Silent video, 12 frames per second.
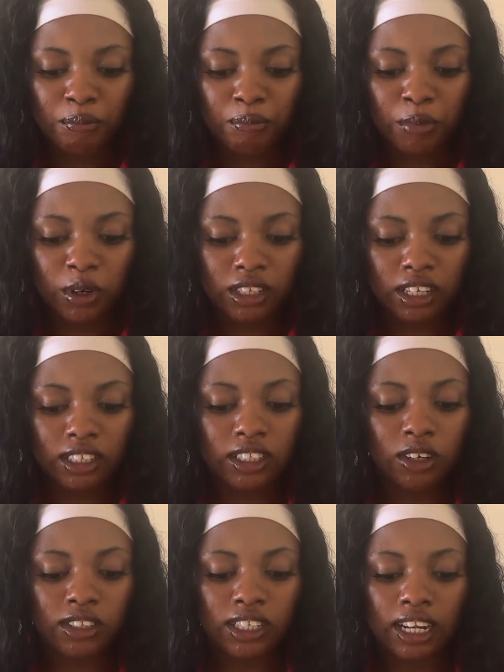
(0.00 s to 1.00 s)

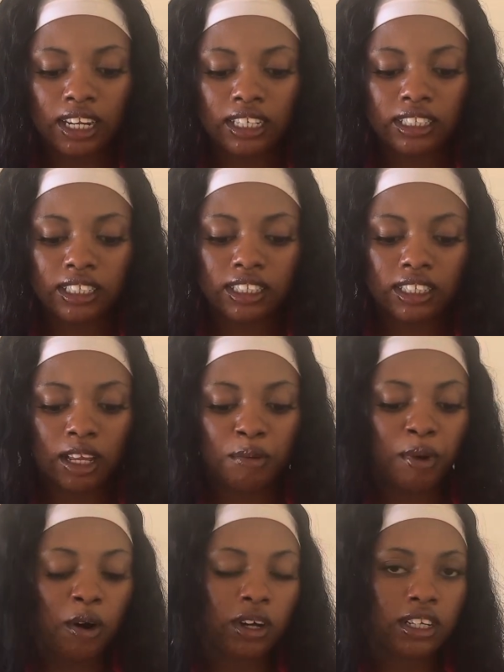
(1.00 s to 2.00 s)
potential challenges and
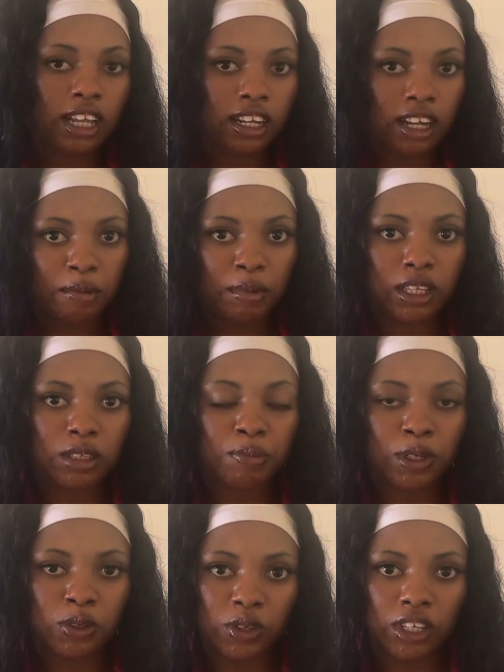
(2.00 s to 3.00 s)
power dynamics
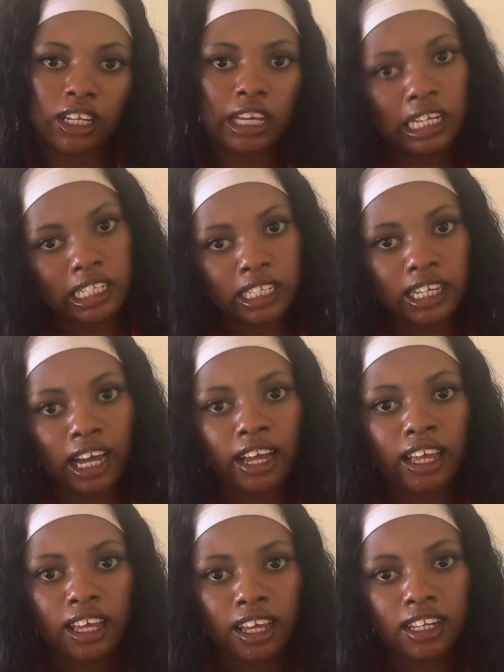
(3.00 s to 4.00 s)
between India
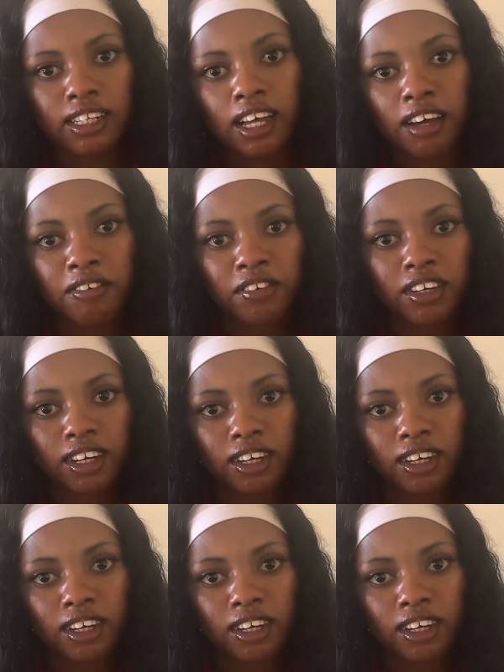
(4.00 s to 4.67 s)
and Africa.